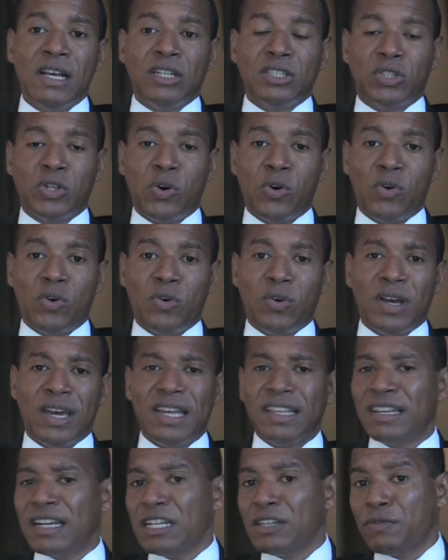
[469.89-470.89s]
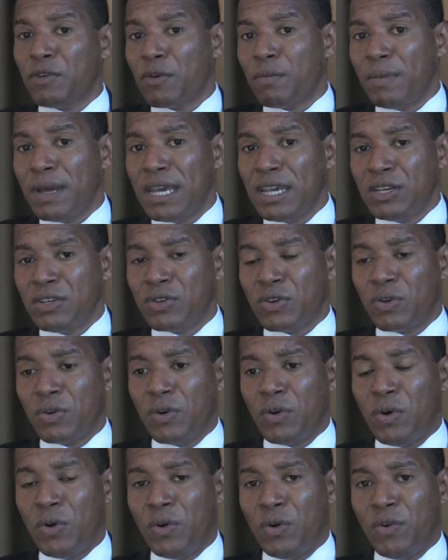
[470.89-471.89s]
So a transformation
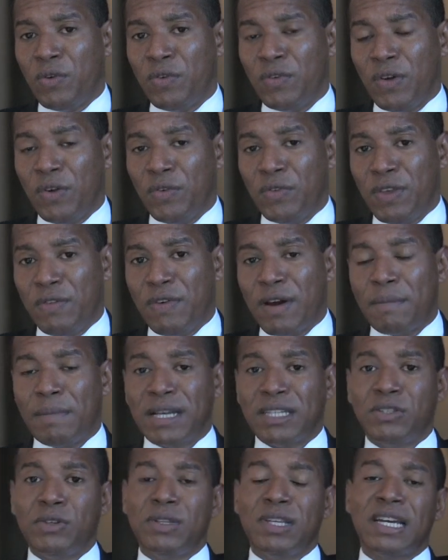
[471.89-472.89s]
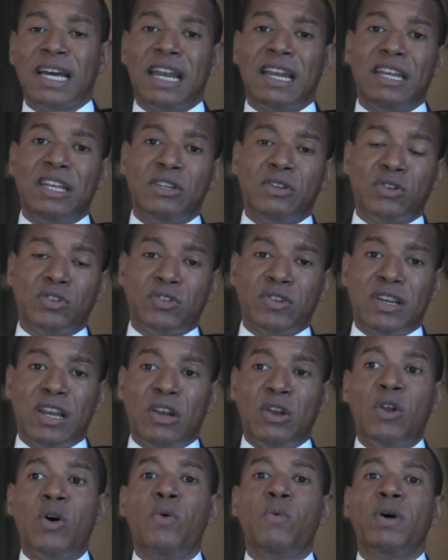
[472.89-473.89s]
of the pharmaceutical industry,
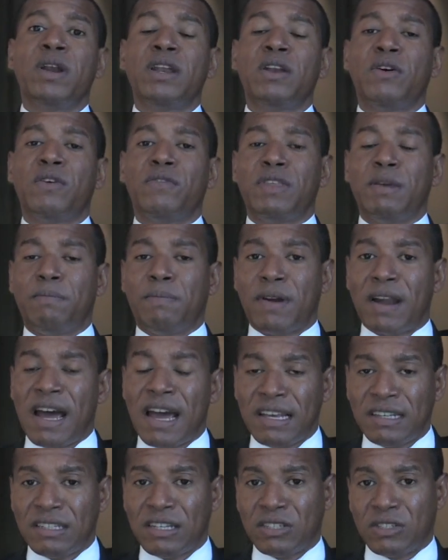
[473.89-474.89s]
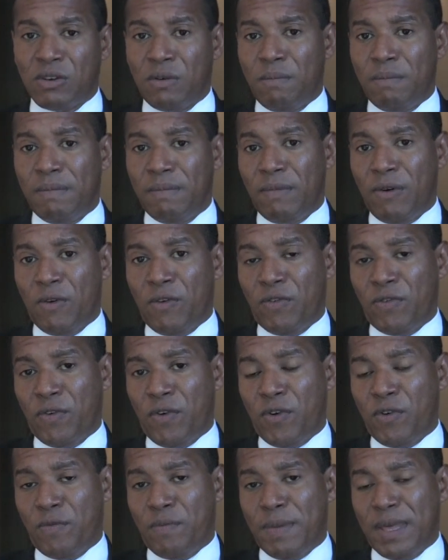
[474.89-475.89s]
lowering of the prices of
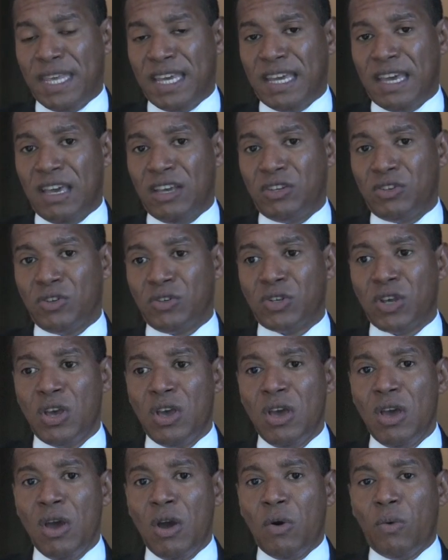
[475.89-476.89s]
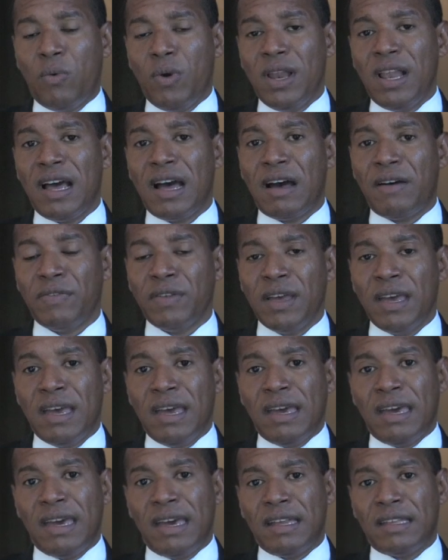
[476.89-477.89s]
medications, will have
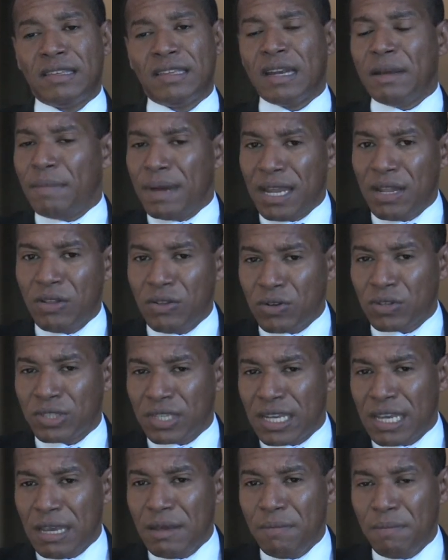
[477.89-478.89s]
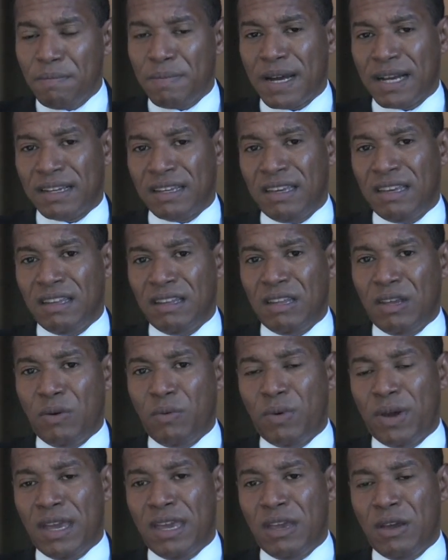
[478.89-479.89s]
a tremendous impact in the
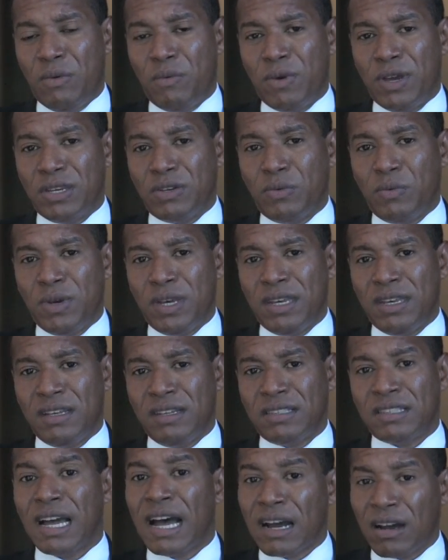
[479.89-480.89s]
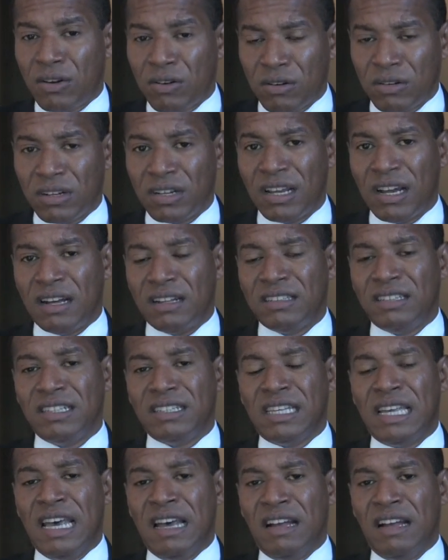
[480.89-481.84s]
way in which we tackle these